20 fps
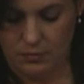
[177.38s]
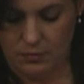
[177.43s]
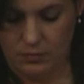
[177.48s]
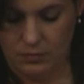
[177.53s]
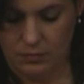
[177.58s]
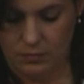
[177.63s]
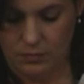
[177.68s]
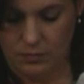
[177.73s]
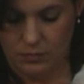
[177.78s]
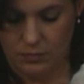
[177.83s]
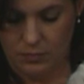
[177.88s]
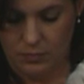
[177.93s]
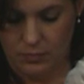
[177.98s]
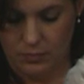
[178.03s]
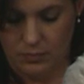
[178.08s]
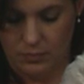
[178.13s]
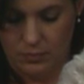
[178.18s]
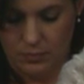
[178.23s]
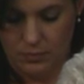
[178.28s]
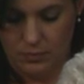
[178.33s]

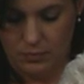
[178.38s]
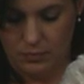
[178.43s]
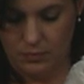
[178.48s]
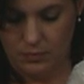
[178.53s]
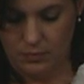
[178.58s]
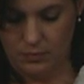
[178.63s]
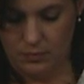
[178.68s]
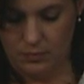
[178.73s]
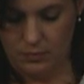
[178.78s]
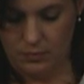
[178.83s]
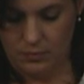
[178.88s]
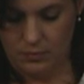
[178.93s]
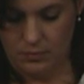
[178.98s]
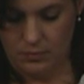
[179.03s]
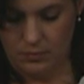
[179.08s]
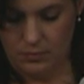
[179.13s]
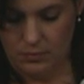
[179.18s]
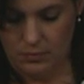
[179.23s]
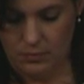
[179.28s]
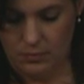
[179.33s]

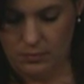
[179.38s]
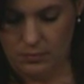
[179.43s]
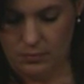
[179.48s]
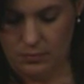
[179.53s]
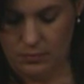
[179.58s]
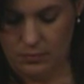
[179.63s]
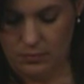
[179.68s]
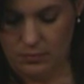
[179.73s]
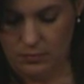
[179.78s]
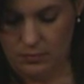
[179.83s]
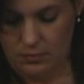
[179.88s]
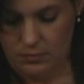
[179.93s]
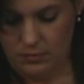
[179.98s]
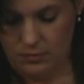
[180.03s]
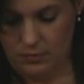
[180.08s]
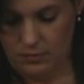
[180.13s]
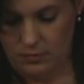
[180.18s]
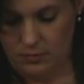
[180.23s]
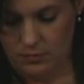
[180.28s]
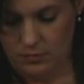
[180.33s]

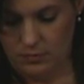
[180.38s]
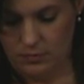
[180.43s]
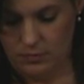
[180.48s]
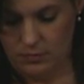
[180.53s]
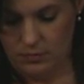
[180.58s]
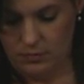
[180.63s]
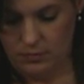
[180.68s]
(silent)